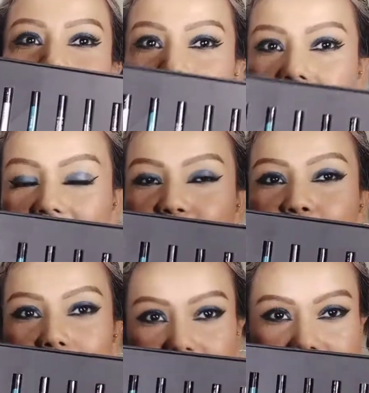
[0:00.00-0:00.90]
eye
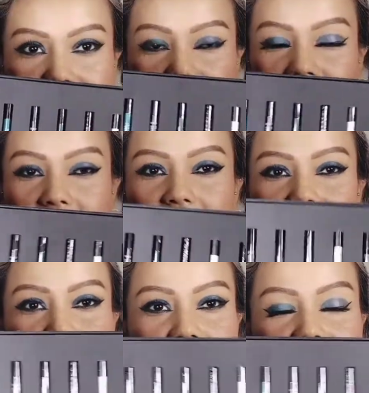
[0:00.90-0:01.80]
pencils.
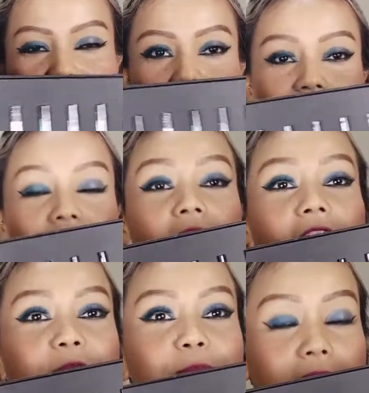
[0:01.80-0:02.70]
Yes, it's an
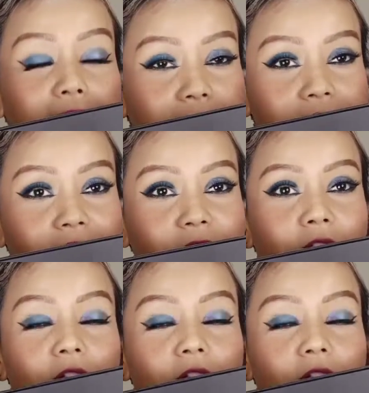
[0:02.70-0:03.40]
eye pencil,